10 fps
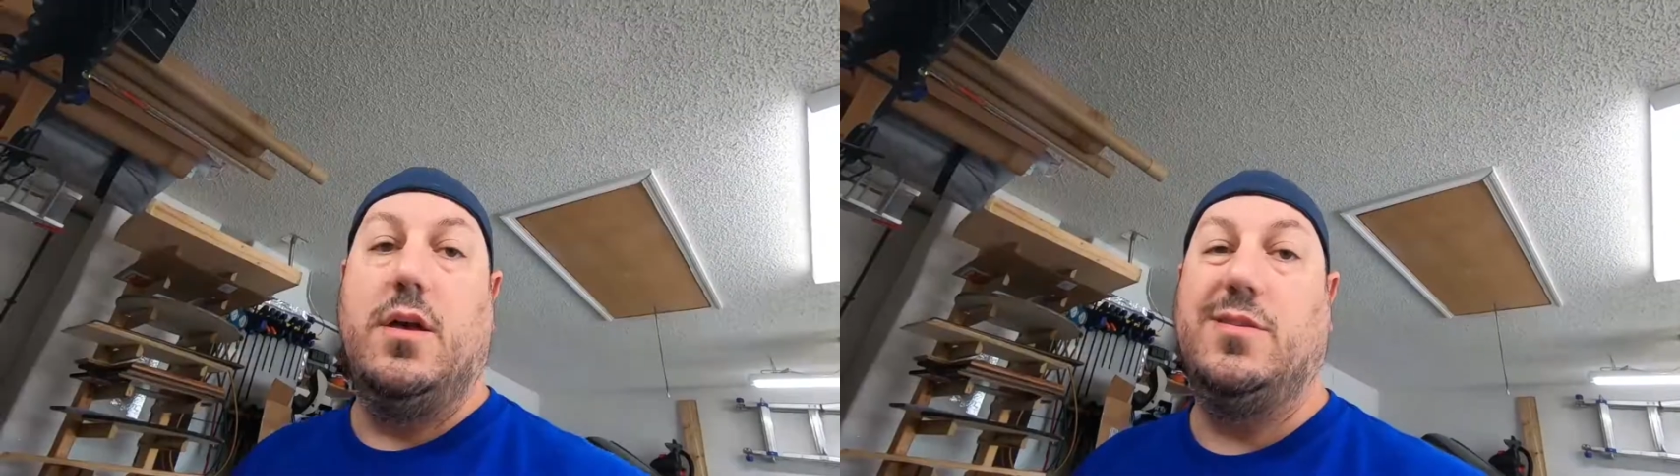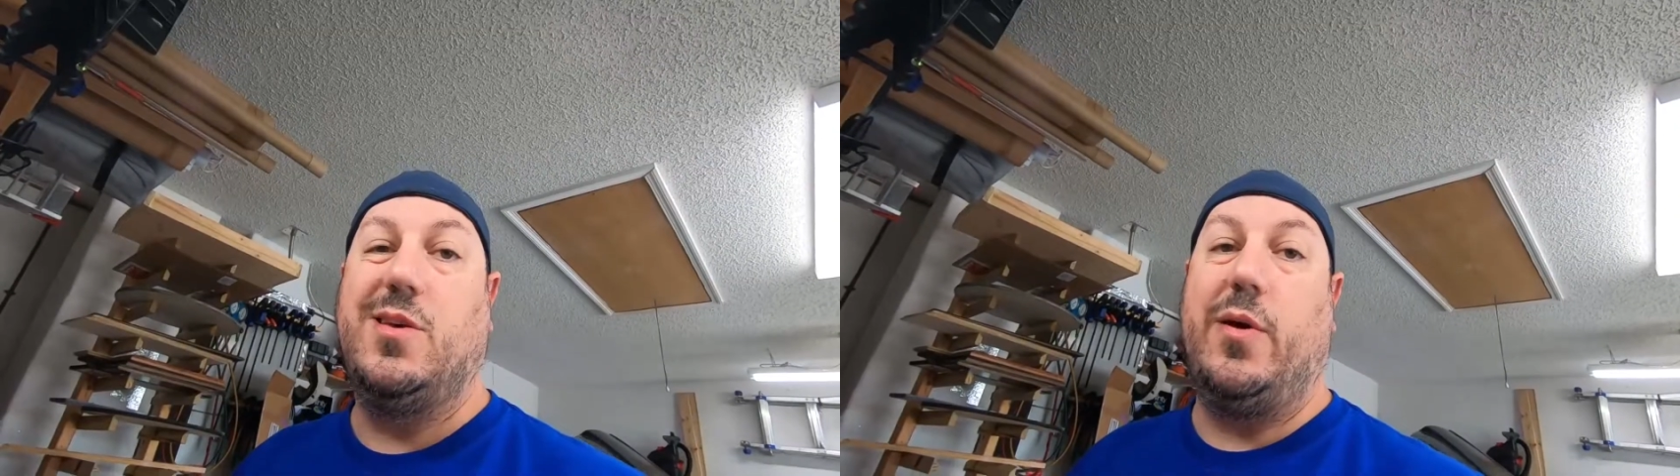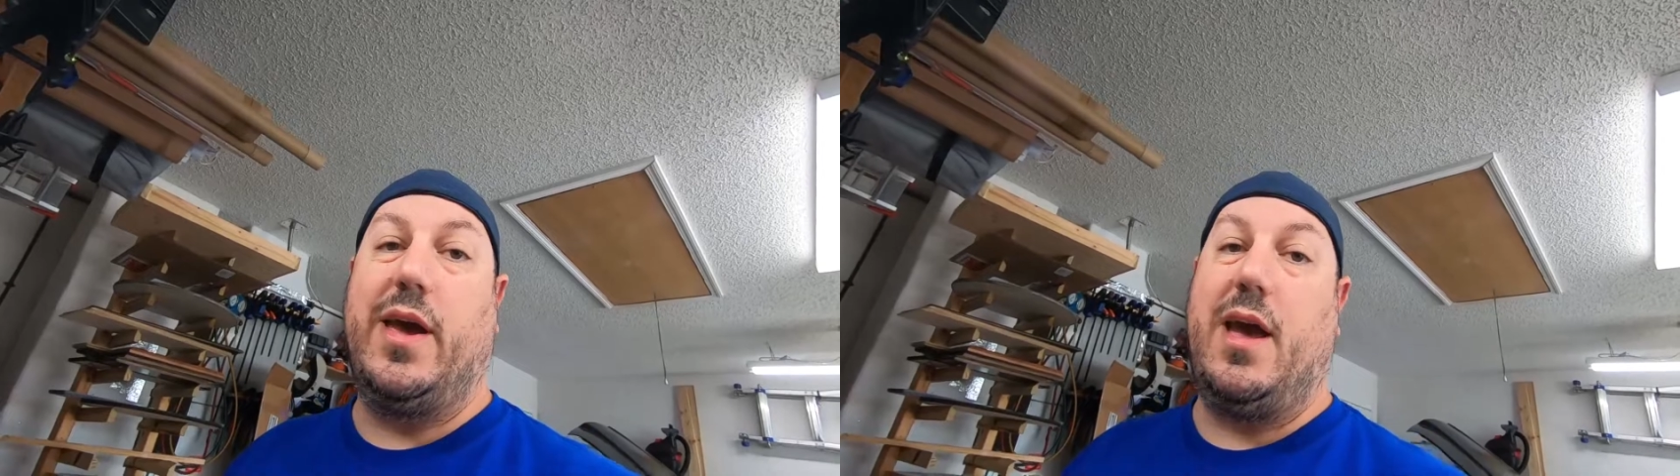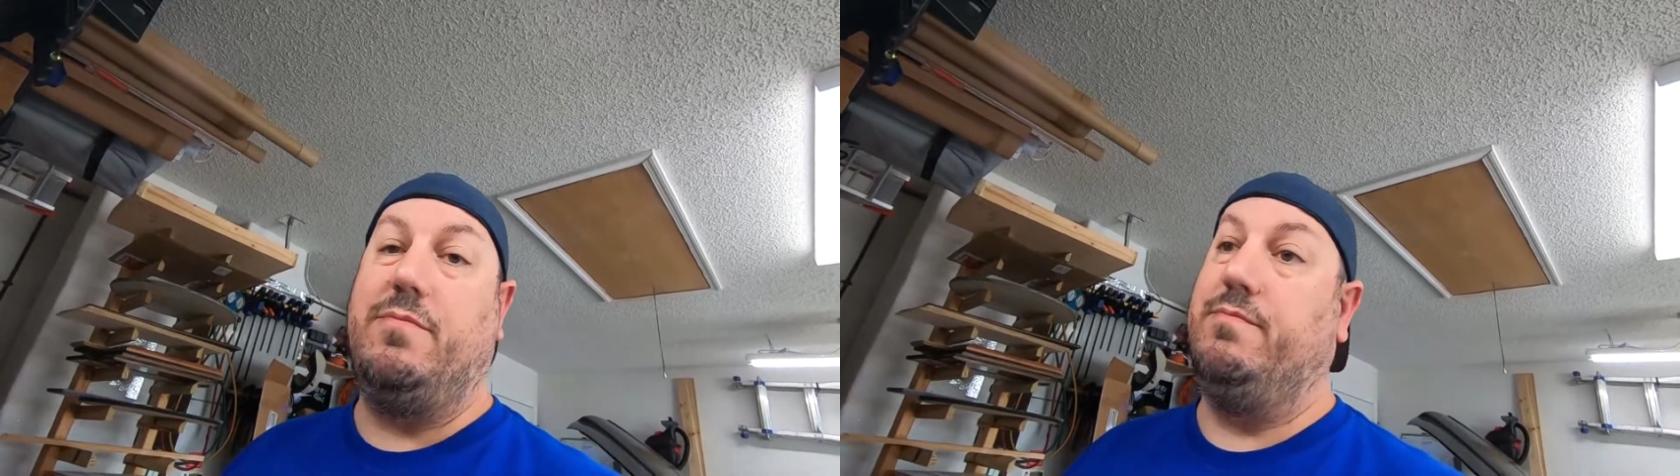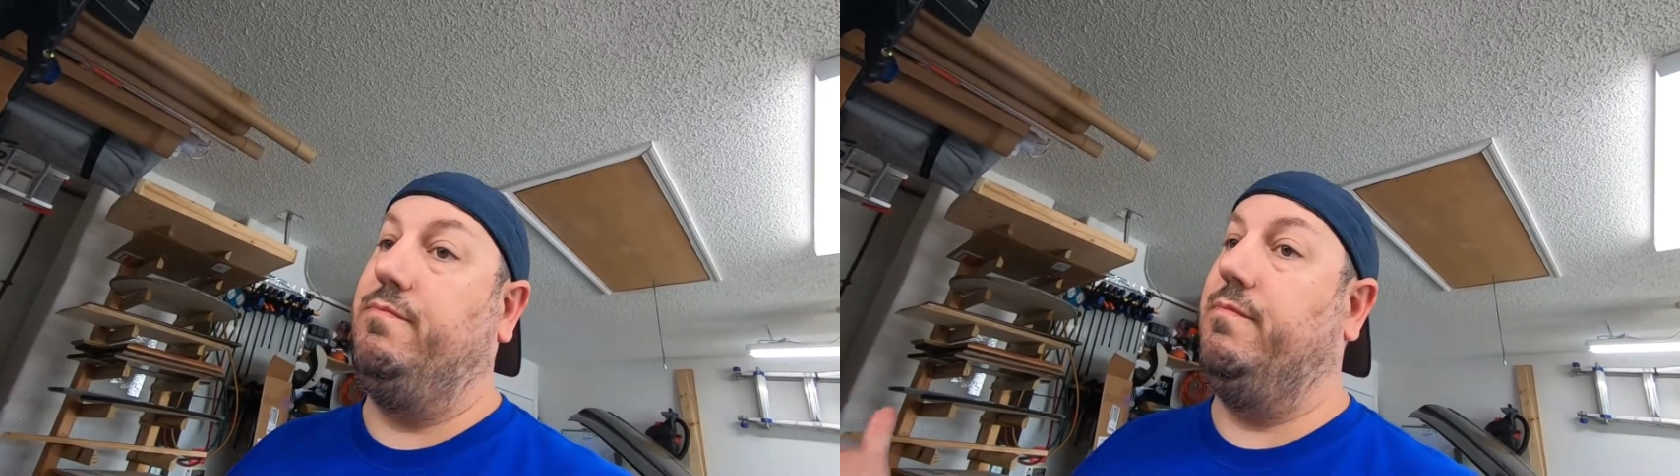So
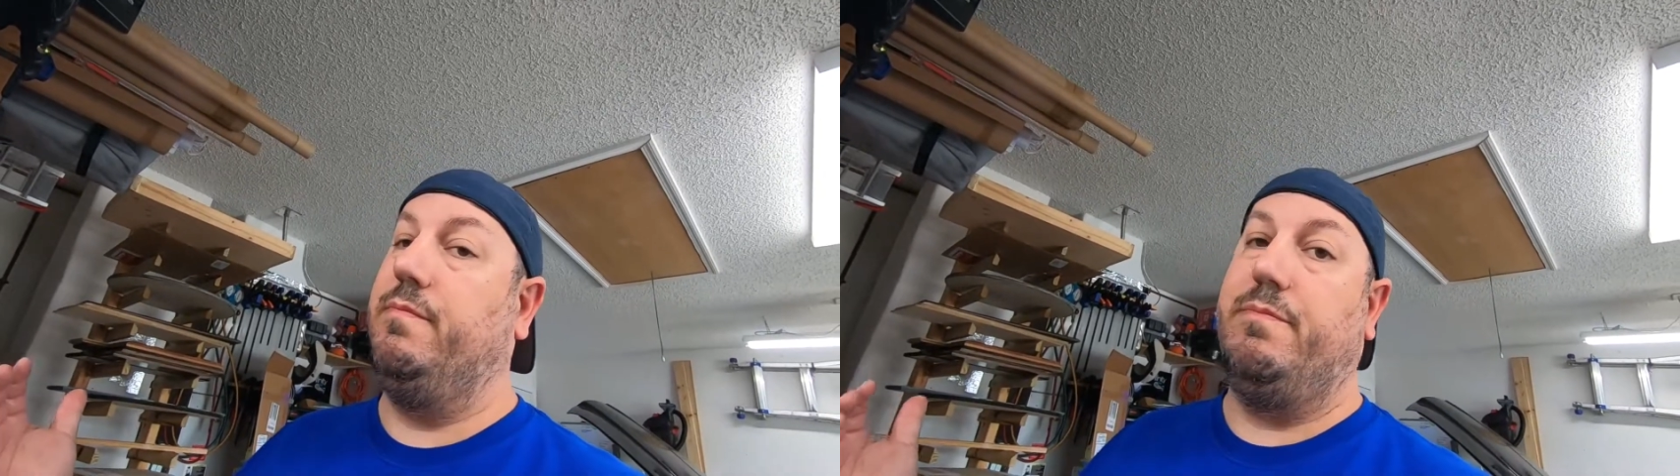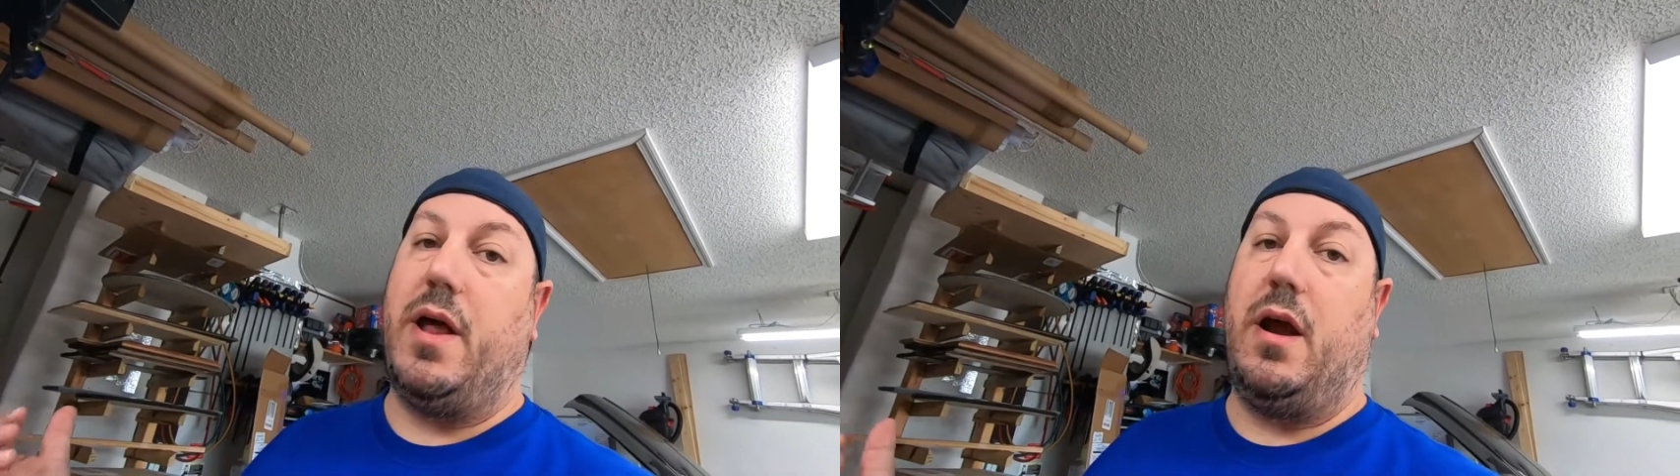again, about